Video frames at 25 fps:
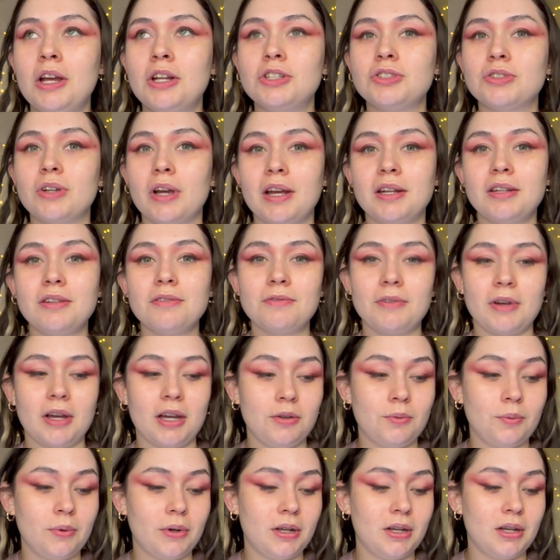trying to
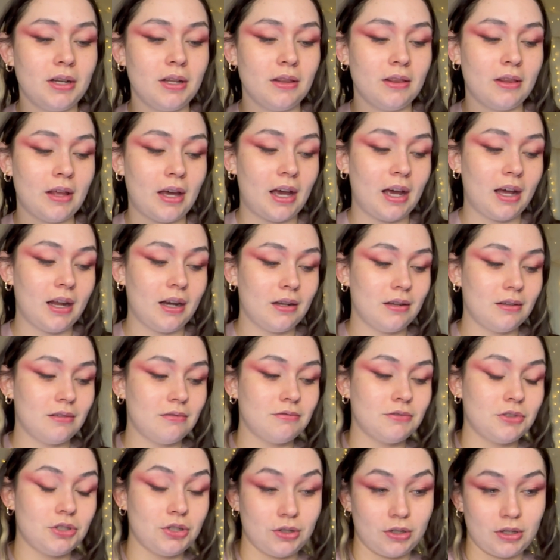find one that
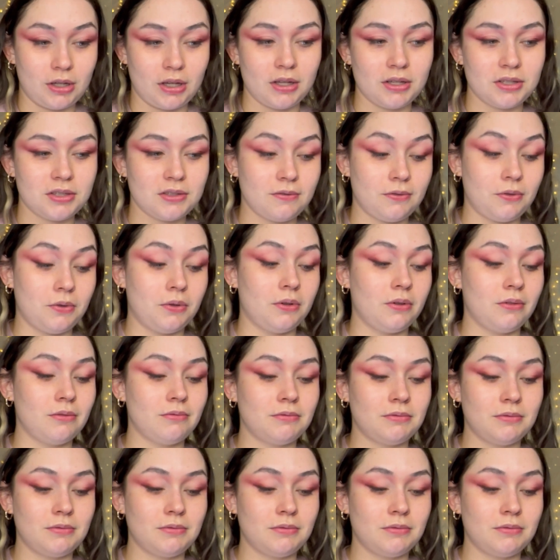took us for